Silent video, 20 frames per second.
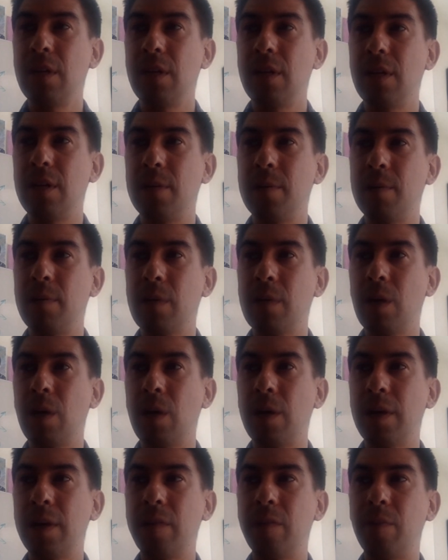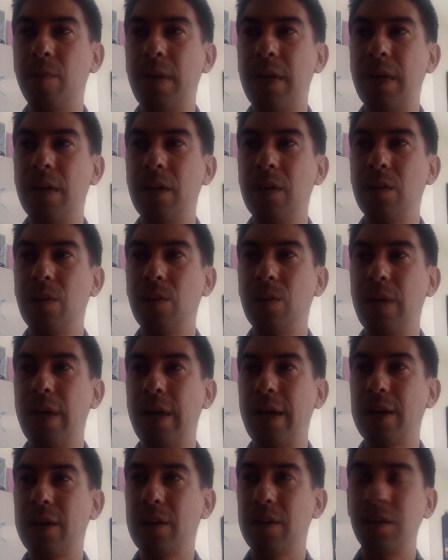a colleague of mine who I
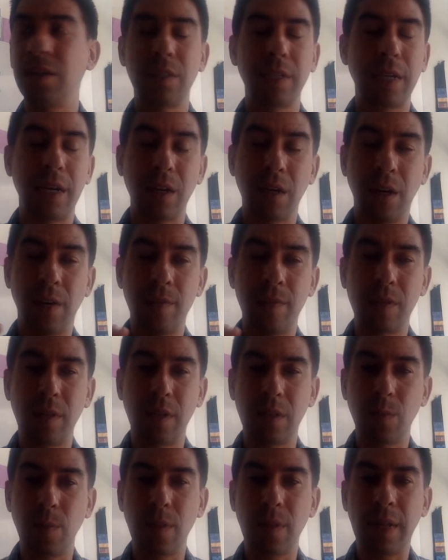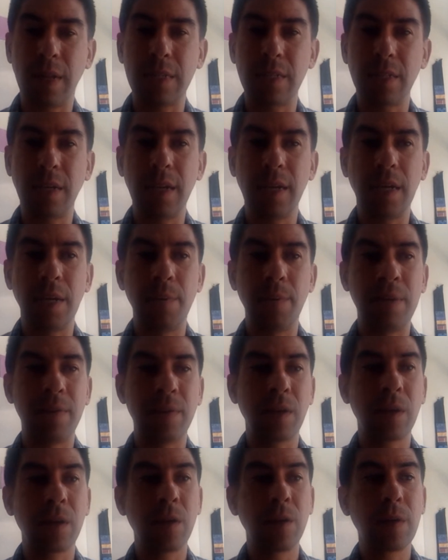actually just had a conversation with last night named
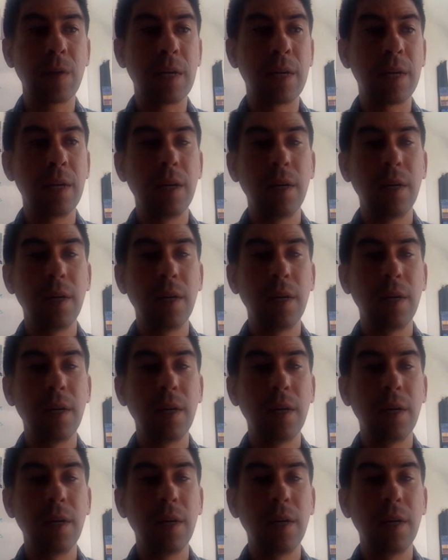Evan Krogan,